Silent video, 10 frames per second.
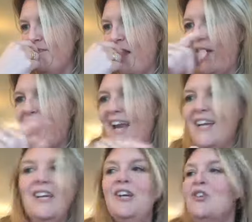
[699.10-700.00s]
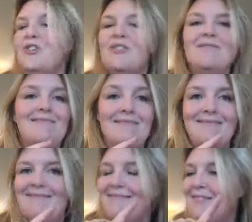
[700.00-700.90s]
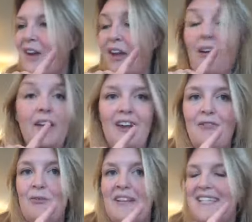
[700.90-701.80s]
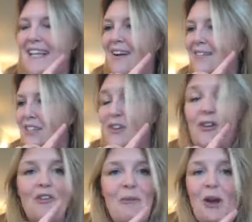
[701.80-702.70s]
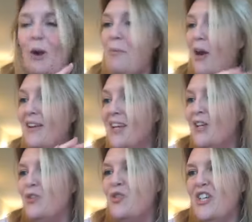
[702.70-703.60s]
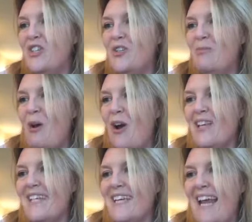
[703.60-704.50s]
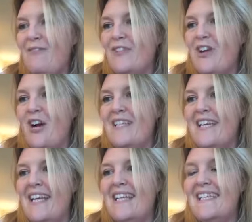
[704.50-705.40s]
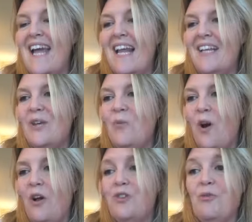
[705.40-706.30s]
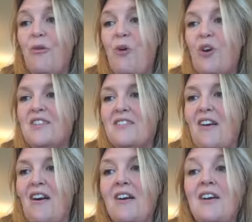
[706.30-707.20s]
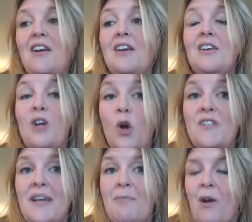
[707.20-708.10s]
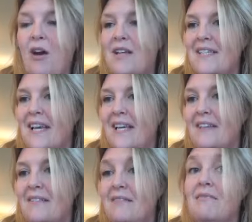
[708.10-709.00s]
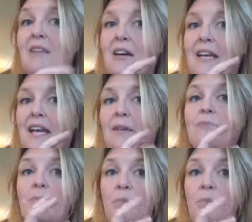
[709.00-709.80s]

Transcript: Okay. I'm going to have to read this out because I don't know it off by heart. But traditional marketing and advertising is telling the world you're a rock star. Content marketing, i.e.